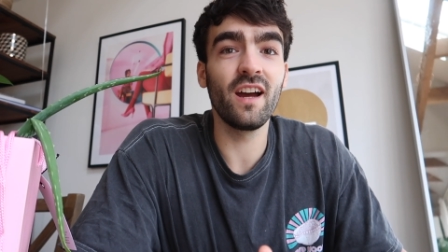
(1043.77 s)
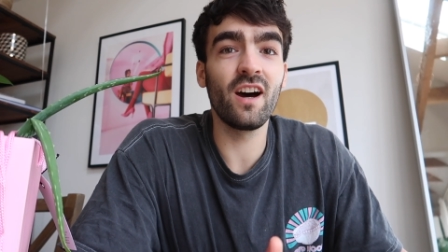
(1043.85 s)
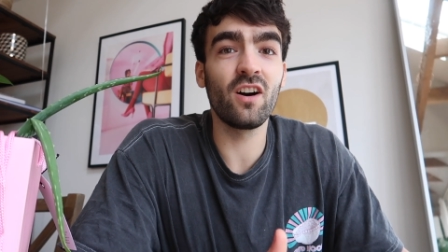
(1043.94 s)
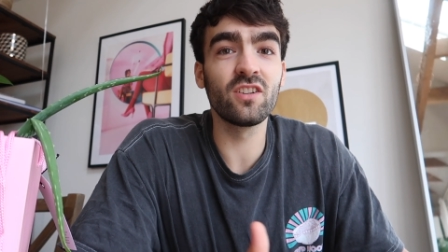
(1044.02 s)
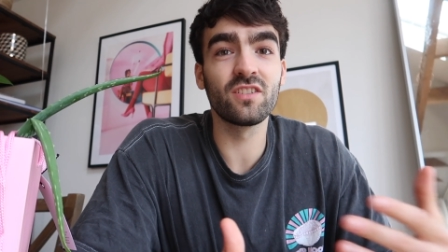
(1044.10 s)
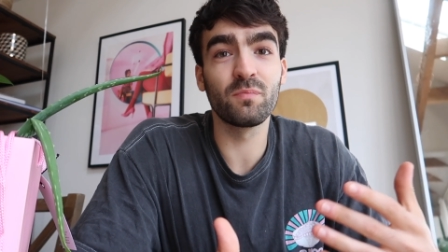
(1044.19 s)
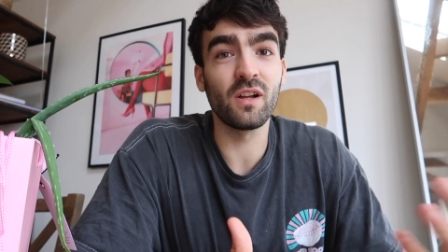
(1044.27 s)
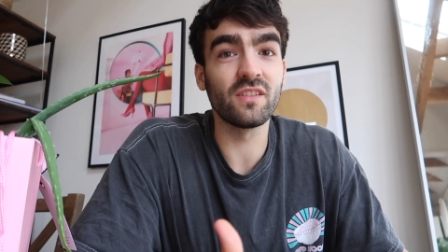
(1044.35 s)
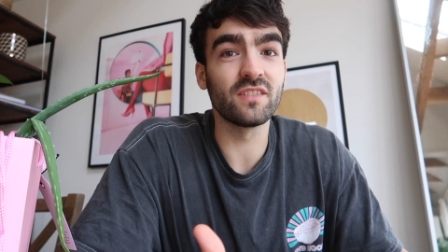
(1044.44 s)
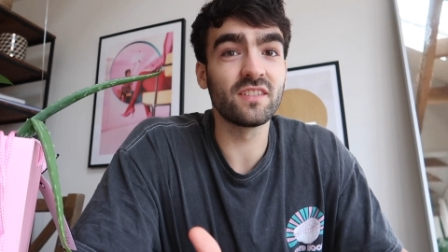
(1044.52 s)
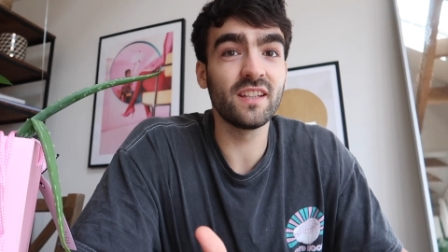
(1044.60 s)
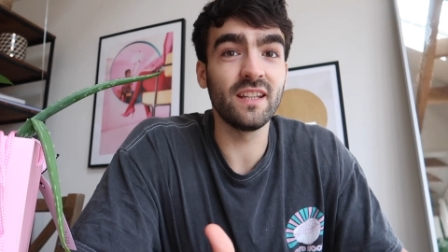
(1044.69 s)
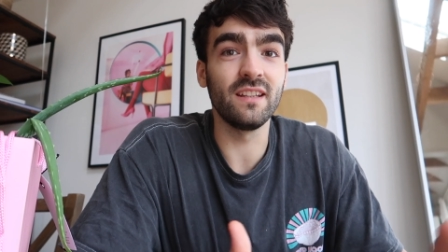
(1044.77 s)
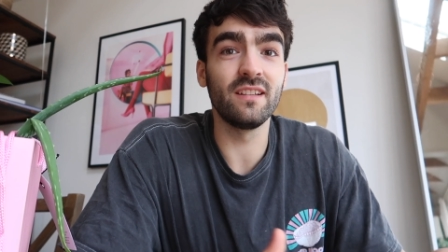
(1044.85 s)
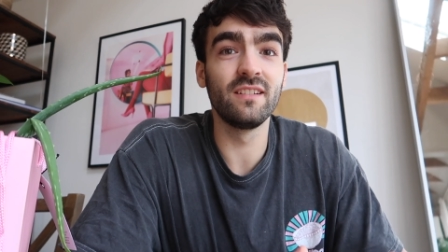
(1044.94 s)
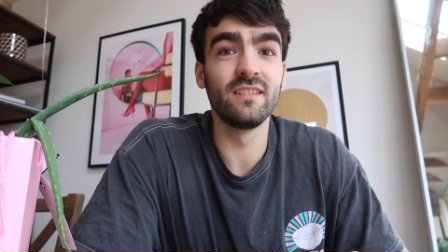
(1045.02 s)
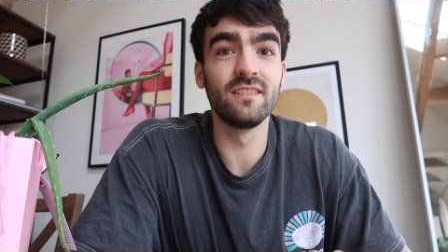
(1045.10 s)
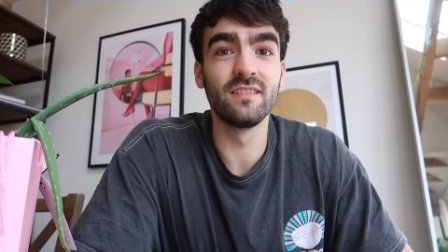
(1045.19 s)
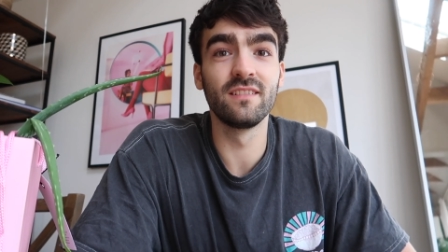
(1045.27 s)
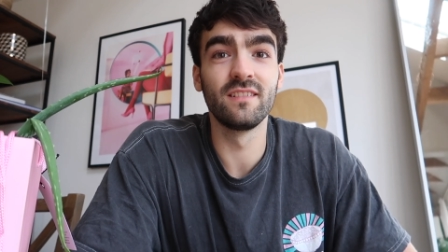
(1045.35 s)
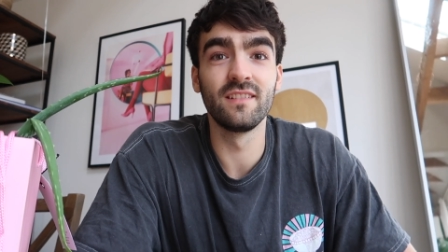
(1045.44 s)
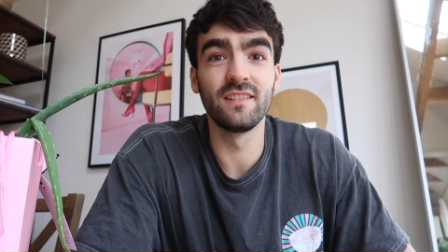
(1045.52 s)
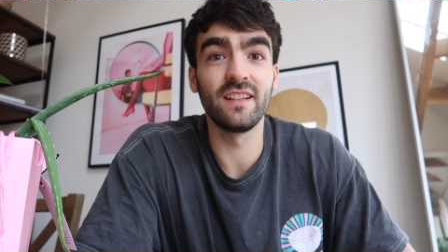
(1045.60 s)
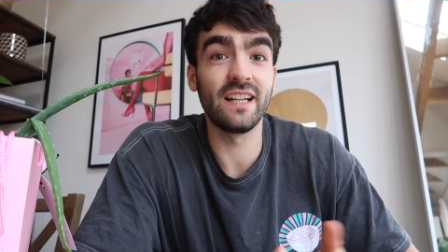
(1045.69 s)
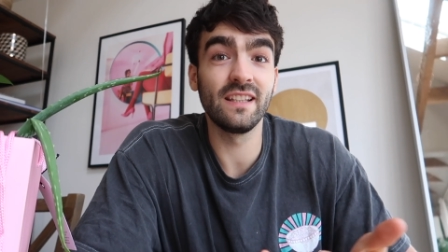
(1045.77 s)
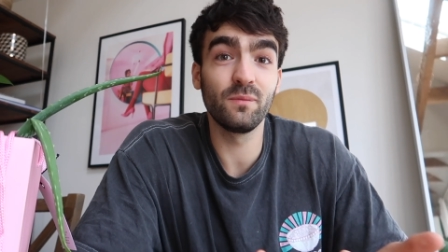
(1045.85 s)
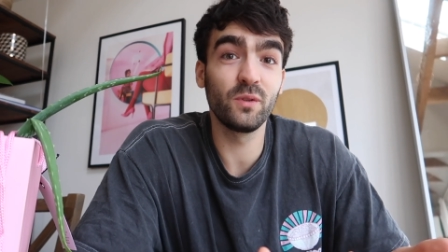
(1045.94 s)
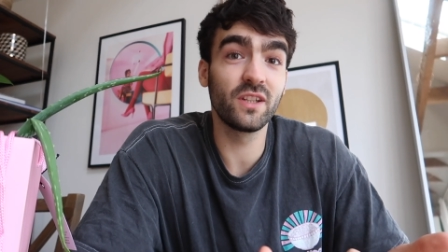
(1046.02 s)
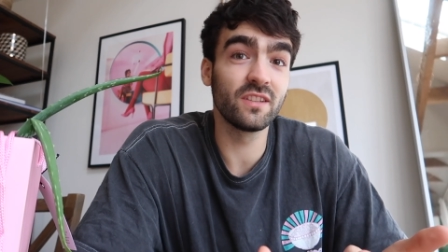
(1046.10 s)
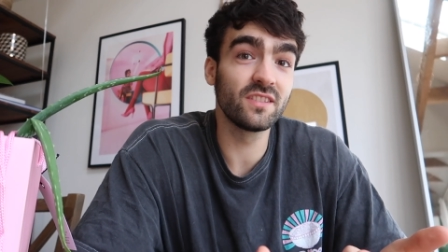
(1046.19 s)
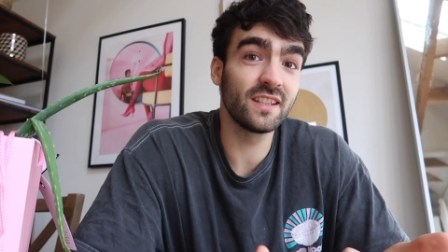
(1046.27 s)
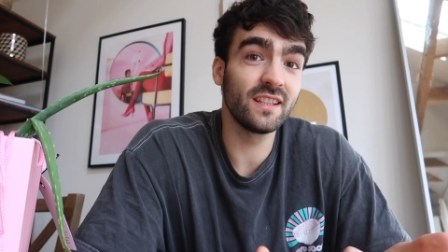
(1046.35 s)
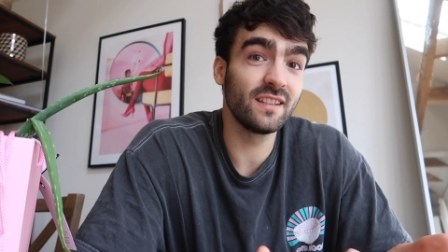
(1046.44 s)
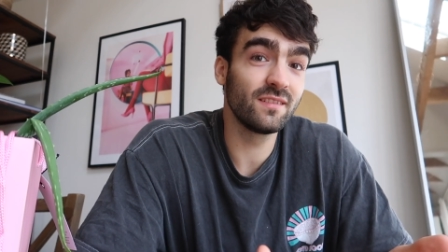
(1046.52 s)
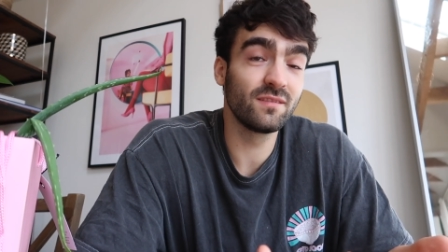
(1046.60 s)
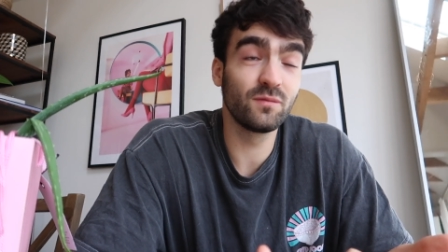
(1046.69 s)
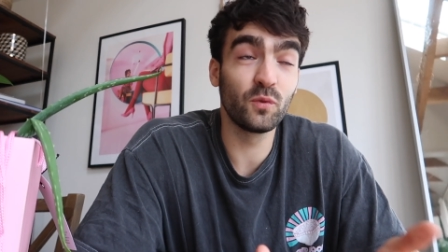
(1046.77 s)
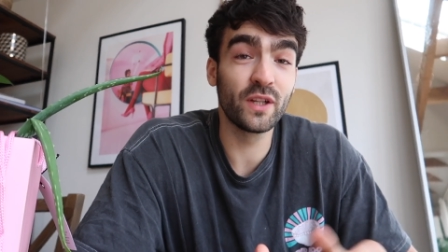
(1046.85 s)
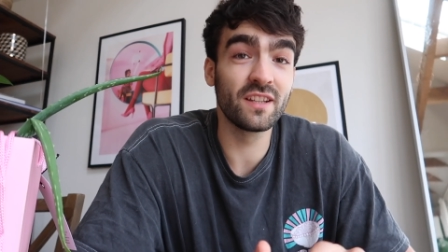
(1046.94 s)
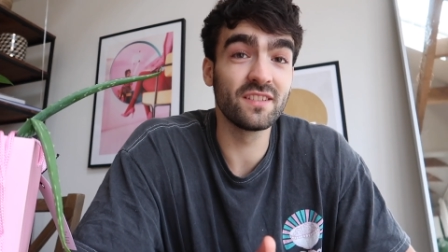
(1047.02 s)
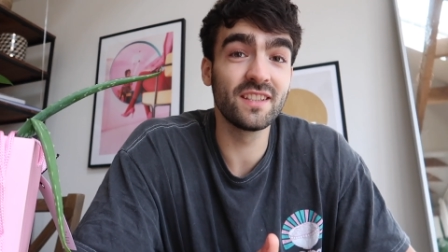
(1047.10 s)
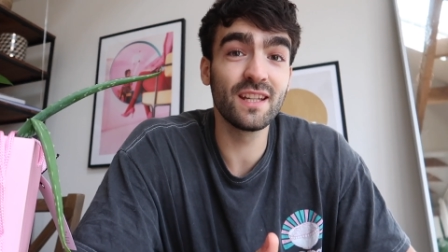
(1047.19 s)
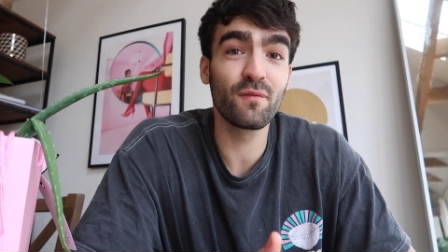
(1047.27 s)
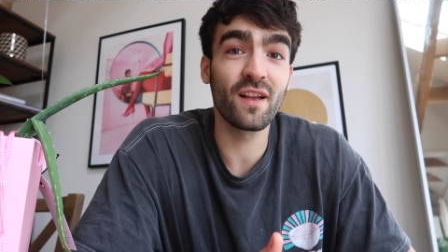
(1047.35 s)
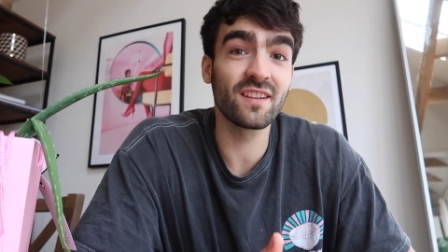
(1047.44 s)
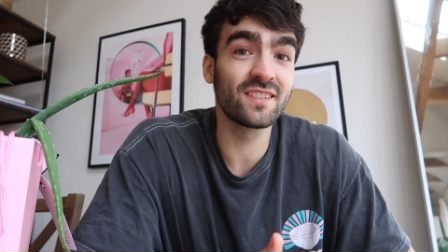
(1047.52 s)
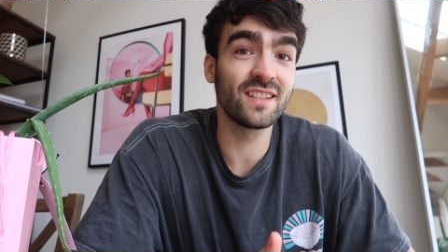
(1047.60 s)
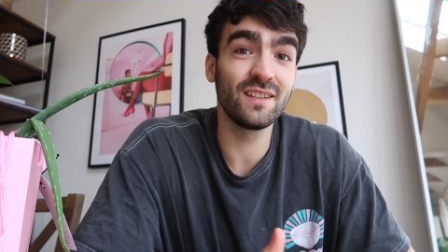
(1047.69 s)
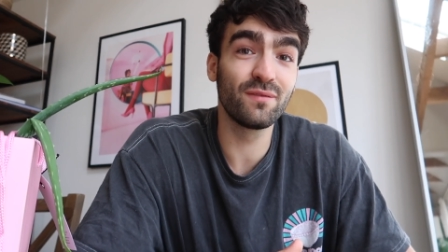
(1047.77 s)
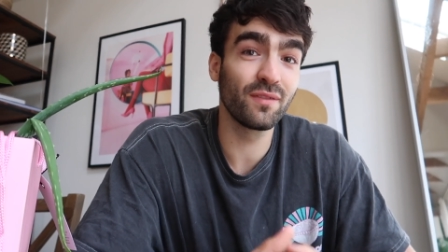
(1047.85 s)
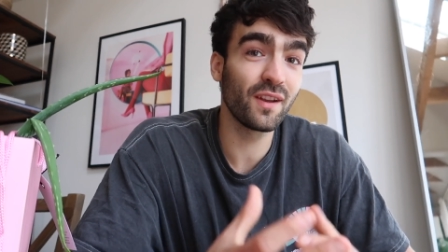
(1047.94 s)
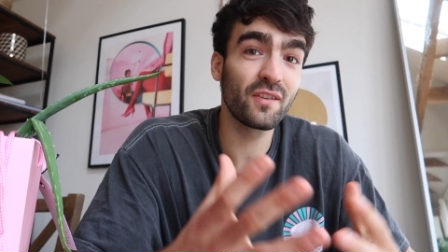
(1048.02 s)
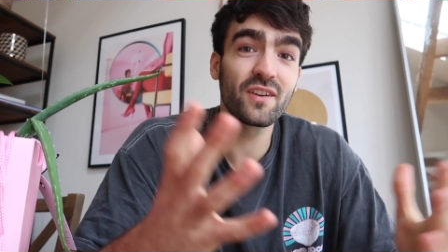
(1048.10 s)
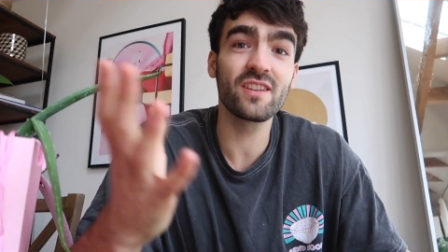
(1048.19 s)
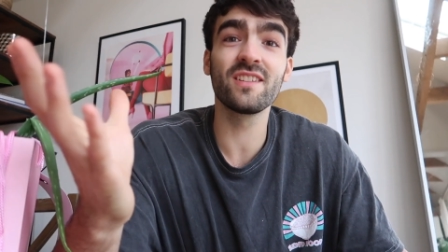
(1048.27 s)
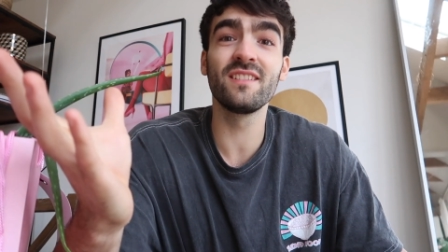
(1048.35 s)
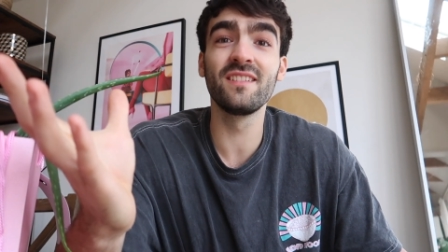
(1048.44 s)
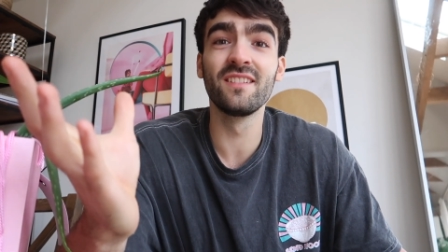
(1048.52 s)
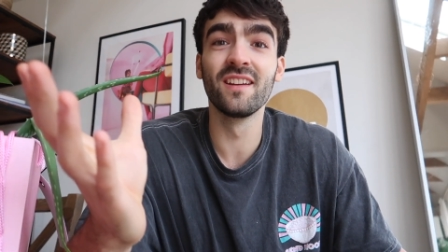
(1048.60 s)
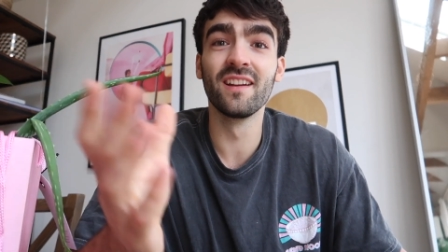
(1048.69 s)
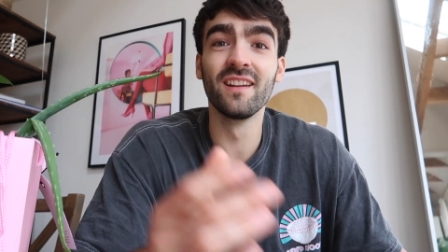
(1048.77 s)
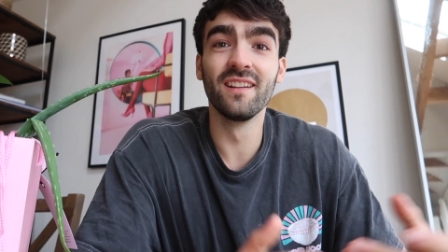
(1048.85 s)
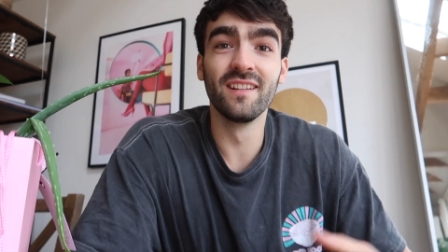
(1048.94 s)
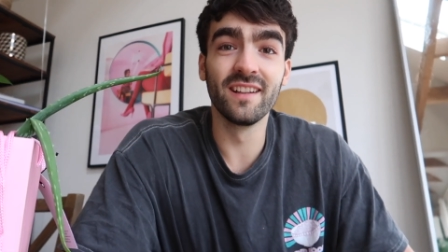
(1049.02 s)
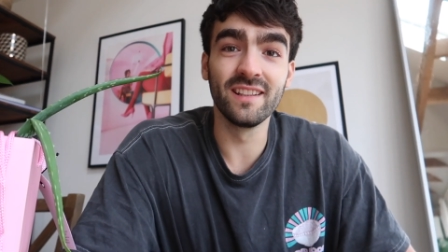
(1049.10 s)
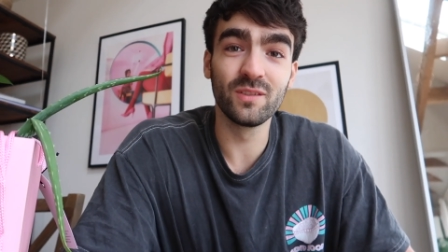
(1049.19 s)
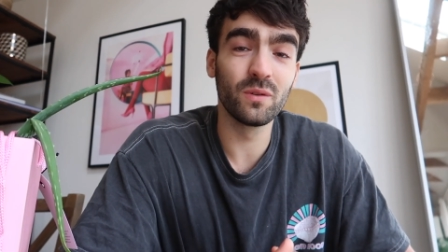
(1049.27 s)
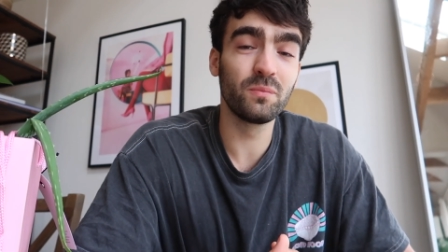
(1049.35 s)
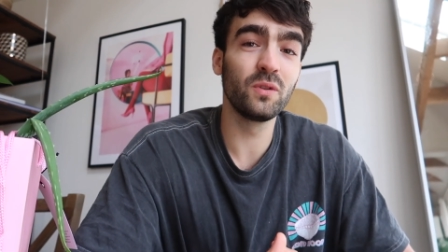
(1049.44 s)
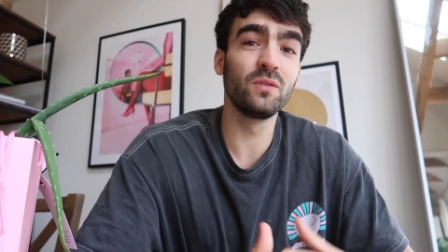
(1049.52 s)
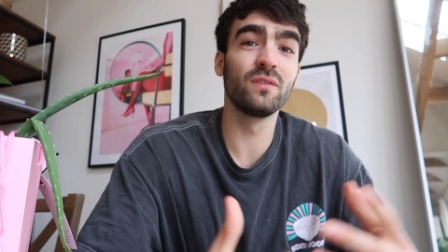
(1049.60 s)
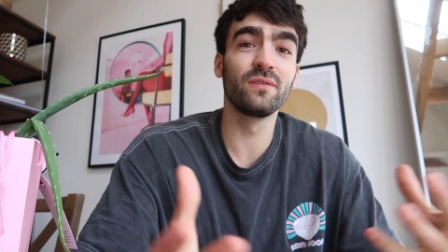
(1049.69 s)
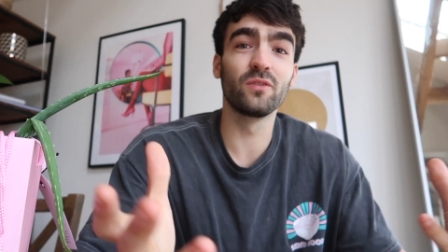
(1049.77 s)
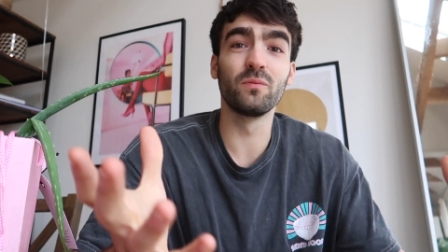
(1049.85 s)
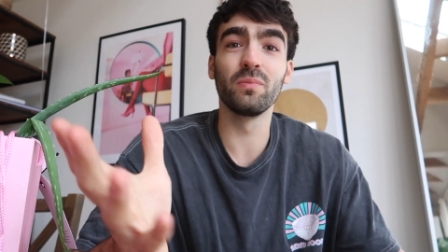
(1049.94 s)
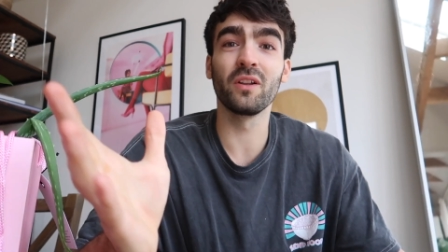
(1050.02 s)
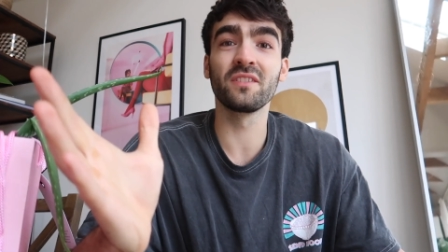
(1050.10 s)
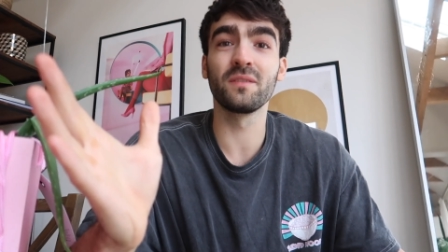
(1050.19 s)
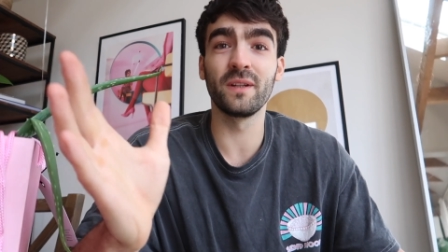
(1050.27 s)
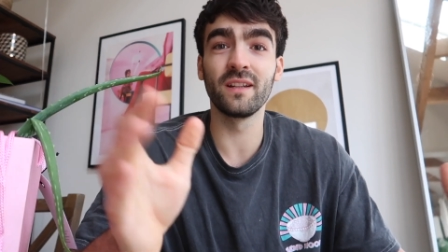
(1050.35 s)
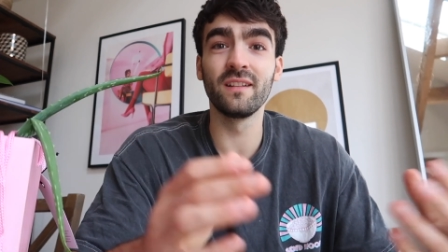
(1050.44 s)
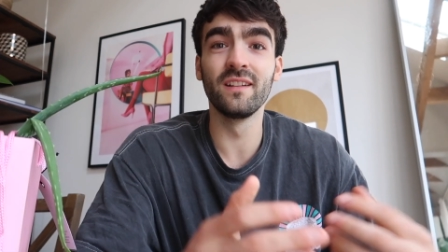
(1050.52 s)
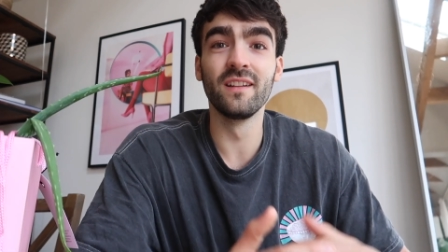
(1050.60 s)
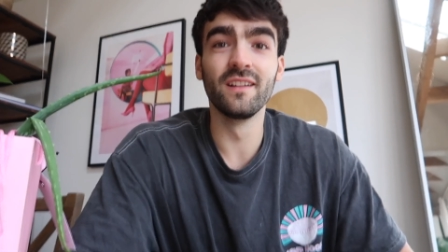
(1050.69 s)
I'll just plant the seed and then we can see if that seed flourishes into a beautiful blossoming